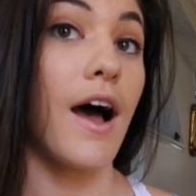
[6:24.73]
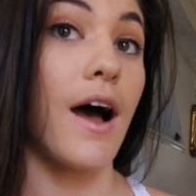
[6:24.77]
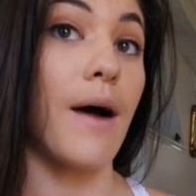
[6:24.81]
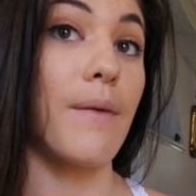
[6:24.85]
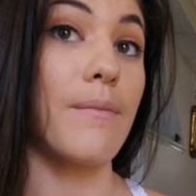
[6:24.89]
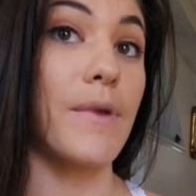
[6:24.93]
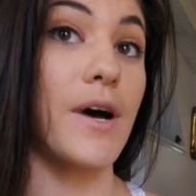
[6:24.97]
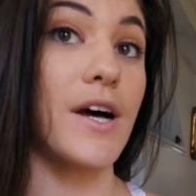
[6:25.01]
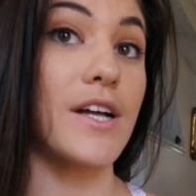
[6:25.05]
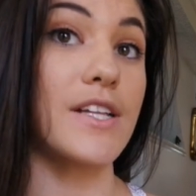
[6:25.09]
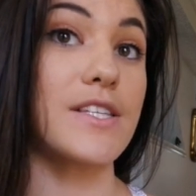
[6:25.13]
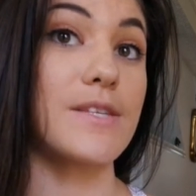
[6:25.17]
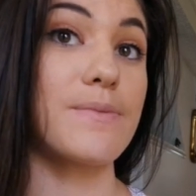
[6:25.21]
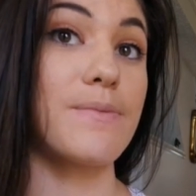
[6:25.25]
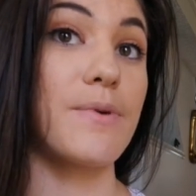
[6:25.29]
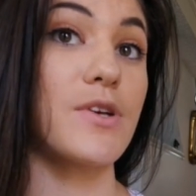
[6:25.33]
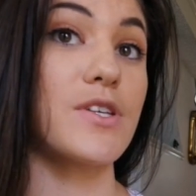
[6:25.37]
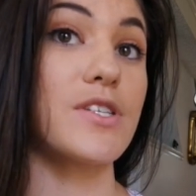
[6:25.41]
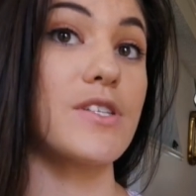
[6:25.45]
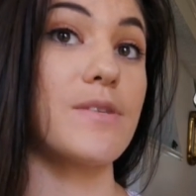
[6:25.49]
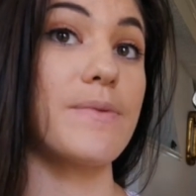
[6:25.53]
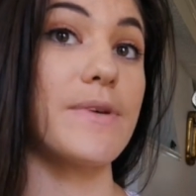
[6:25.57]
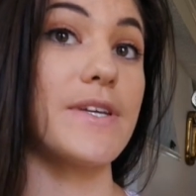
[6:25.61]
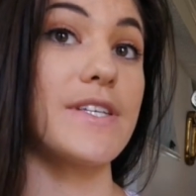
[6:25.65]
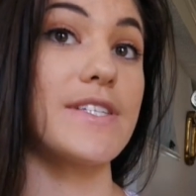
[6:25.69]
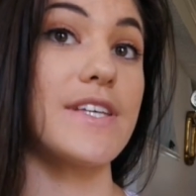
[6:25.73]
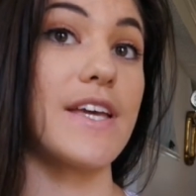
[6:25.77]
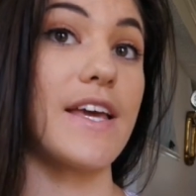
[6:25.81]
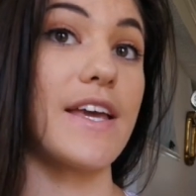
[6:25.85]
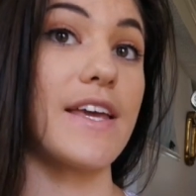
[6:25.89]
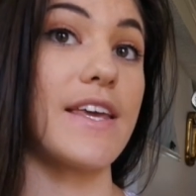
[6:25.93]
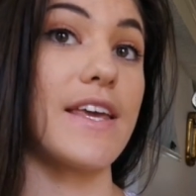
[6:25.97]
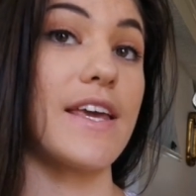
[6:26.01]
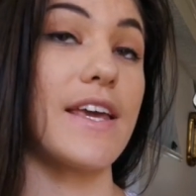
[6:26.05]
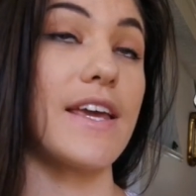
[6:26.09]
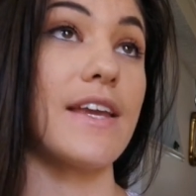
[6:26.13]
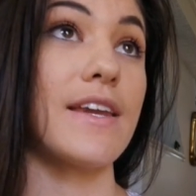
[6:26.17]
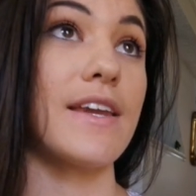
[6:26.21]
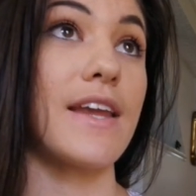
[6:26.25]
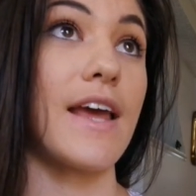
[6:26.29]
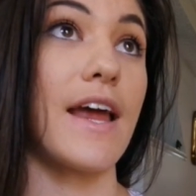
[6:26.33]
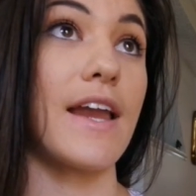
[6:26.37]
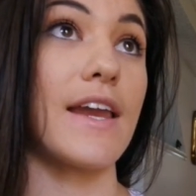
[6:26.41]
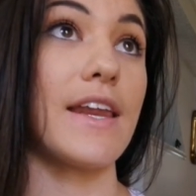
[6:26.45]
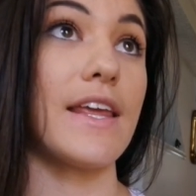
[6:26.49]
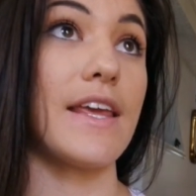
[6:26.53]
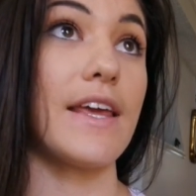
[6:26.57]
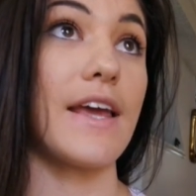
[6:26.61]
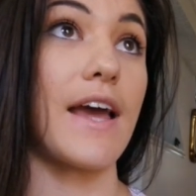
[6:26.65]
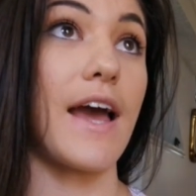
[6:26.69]
I'm not supposed to be taking
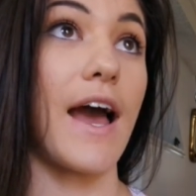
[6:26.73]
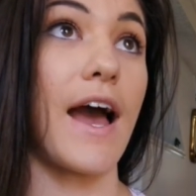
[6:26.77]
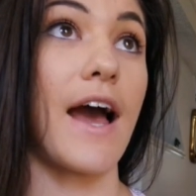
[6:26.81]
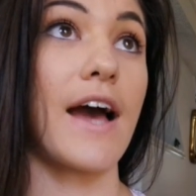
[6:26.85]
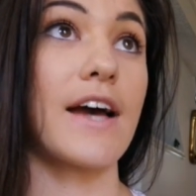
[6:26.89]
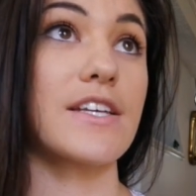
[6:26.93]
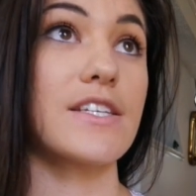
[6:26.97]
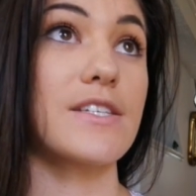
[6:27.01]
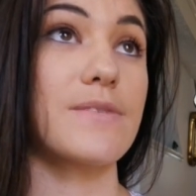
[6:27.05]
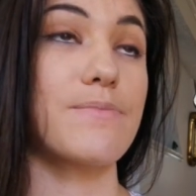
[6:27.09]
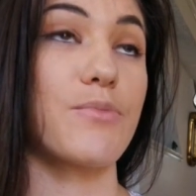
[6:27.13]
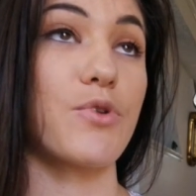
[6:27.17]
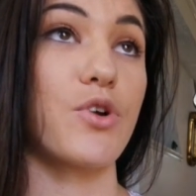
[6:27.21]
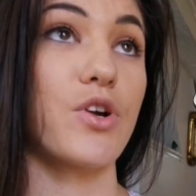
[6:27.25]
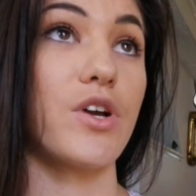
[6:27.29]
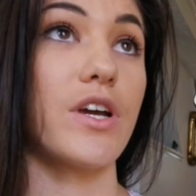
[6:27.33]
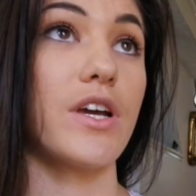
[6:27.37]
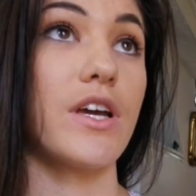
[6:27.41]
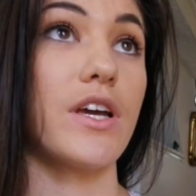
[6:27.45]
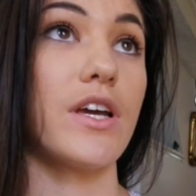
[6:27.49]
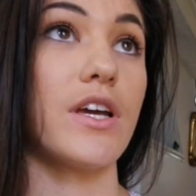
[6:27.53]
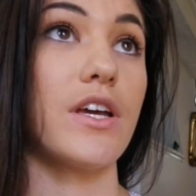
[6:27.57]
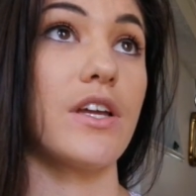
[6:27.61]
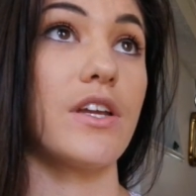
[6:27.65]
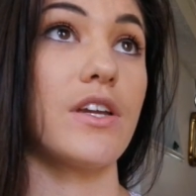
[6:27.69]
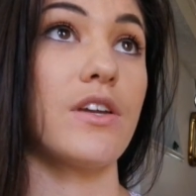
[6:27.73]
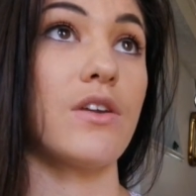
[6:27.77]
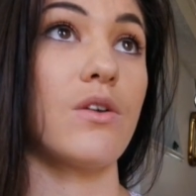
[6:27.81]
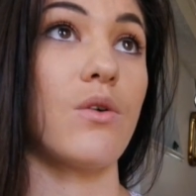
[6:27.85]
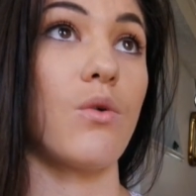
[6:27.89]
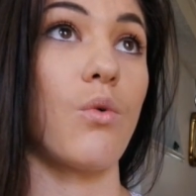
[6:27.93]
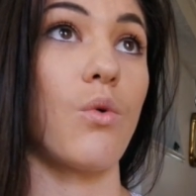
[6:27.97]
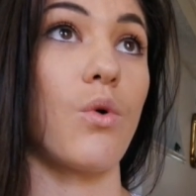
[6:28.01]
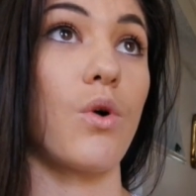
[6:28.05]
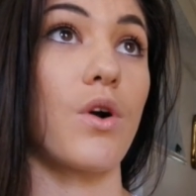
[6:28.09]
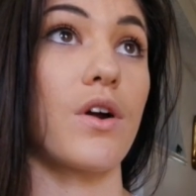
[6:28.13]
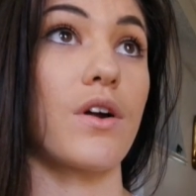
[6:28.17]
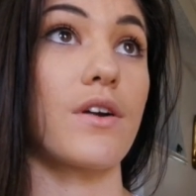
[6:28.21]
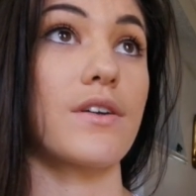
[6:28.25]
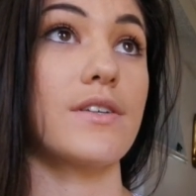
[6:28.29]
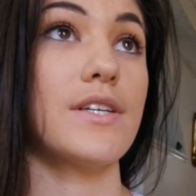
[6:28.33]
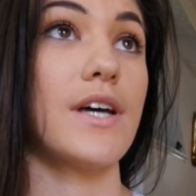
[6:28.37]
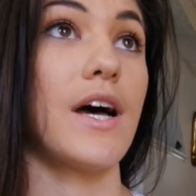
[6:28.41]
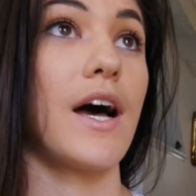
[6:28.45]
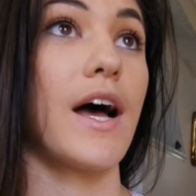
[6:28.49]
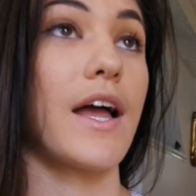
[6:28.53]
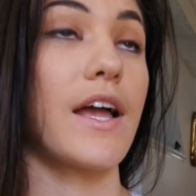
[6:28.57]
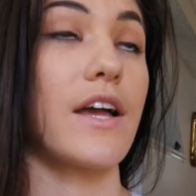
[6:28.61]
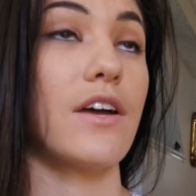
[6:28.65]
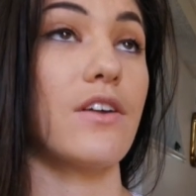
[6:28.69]
any aspirin or
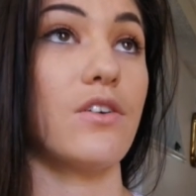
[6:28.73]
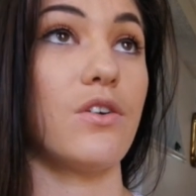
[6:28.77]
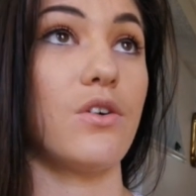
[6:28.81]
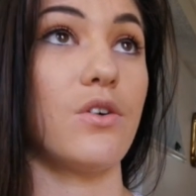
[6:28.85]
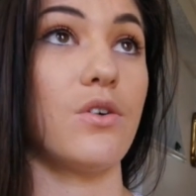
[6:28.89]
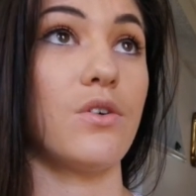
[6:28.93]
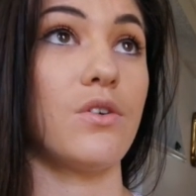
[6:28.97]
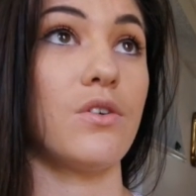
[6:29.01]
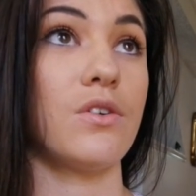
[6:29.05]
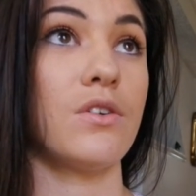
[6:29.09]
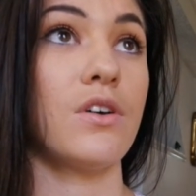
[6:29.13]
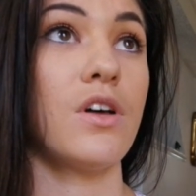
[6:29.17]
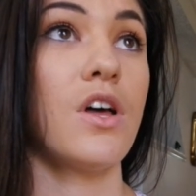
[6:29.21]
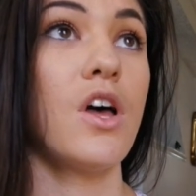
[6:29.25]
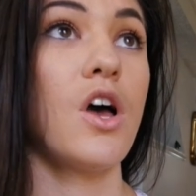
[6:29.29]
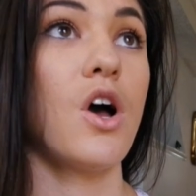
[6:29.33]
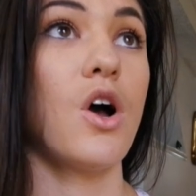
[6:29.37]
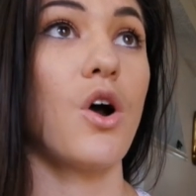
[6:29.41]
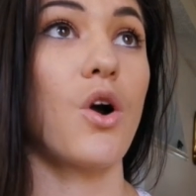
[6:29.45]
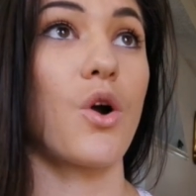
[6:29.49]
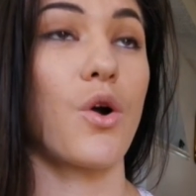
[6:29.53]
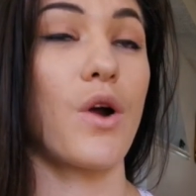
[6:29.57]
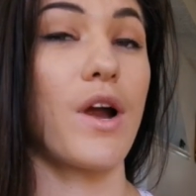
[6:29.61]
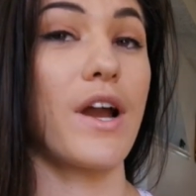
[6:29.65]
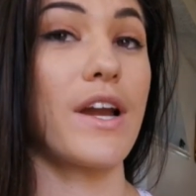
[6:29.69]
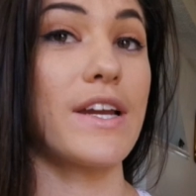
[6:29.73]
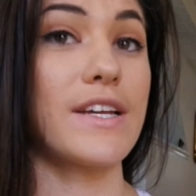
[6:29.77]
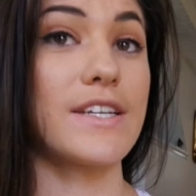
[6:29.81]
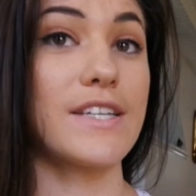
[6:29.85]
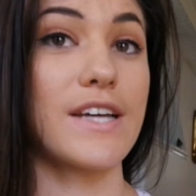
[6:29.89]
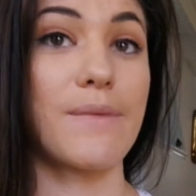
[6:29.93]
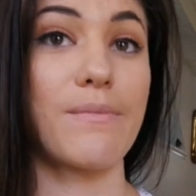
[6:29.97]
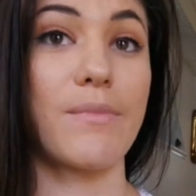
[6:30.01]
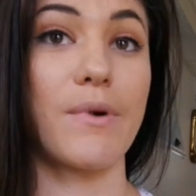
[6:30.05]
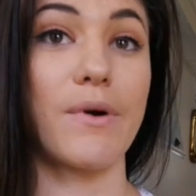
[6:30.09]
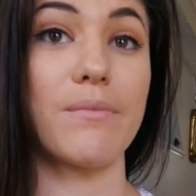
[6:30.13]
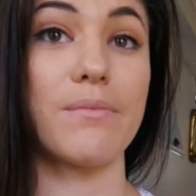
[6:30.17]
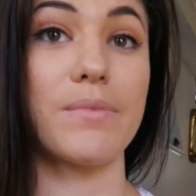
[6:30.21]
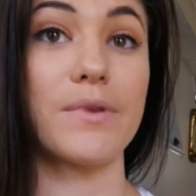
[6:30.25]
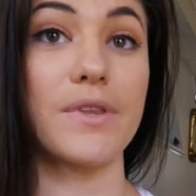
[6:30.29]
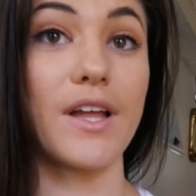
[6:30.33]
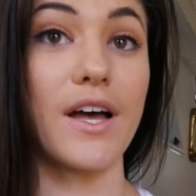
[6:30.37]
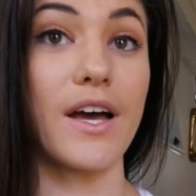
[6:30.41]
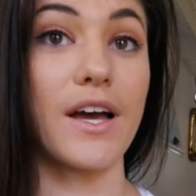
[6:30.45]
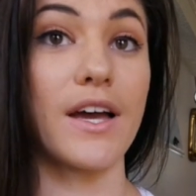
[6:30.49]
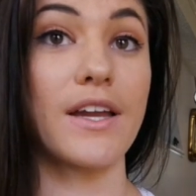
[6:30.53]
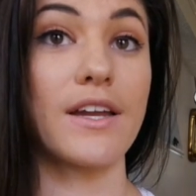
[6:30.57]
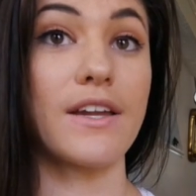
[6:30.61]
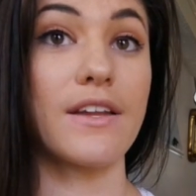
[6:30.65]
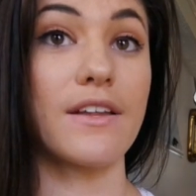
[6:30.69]
Tylenol or any type of
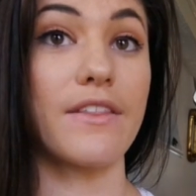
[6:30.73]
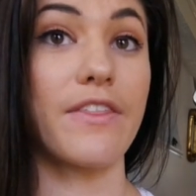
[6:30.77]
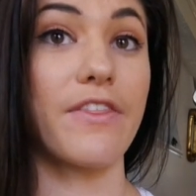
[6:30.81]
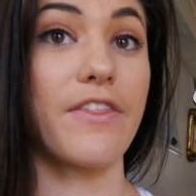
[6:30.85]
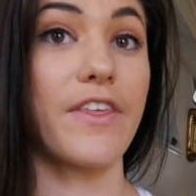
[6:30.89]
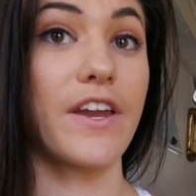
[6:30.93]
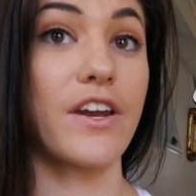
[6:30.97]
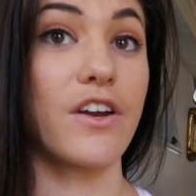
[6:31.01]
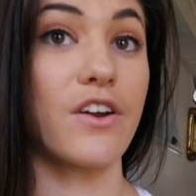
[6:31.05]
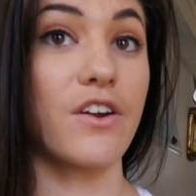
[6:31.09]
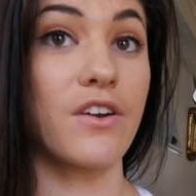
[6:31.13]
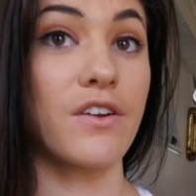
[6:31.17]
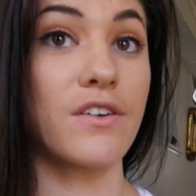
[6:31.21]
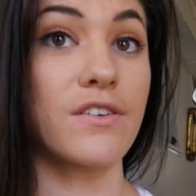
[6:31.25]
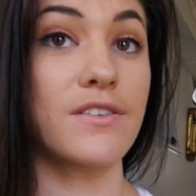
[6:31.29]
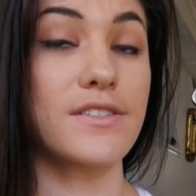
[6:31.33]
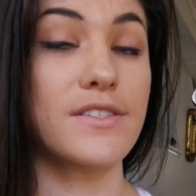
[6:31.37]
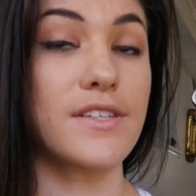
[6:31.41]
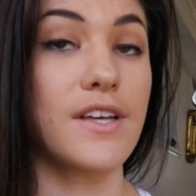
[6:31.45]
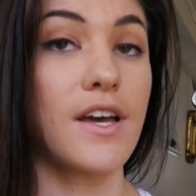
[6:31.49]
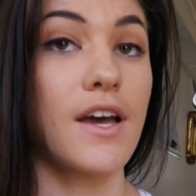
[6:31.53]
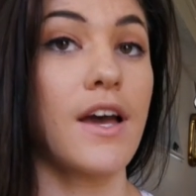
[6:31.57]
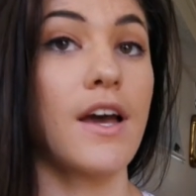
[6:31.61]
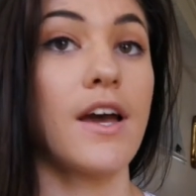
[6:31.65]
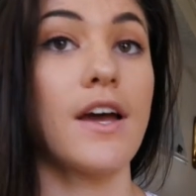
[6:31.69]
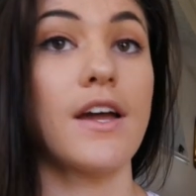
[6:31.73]
blood thinners.